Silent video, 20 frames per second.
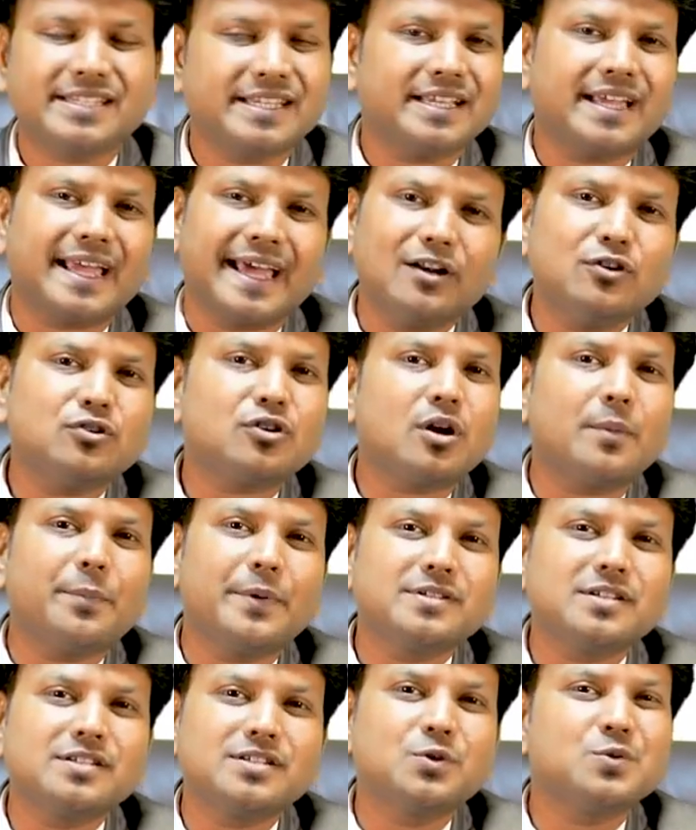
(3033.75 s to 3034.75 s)
See,
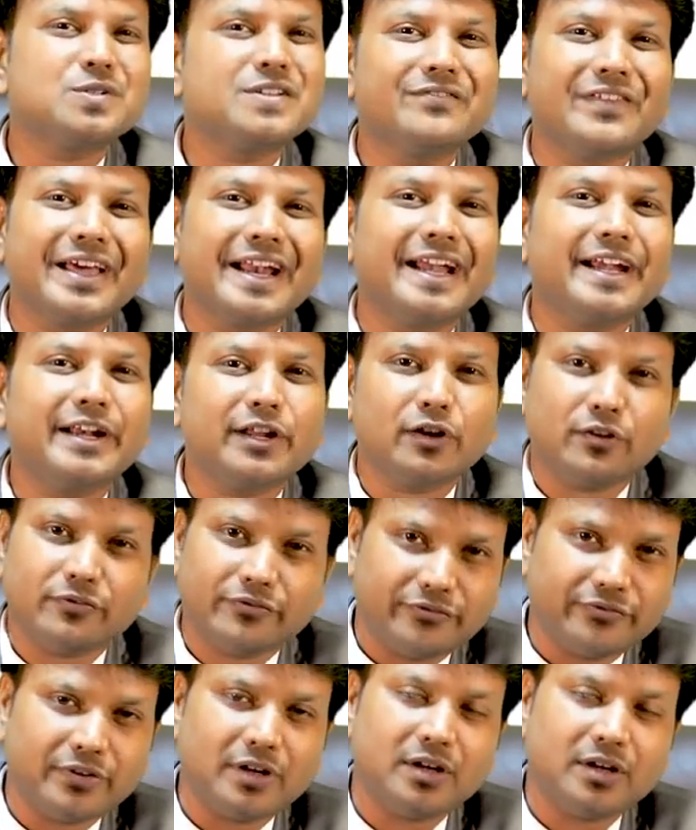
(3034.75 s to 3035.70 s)
Calotropis is used in a variety of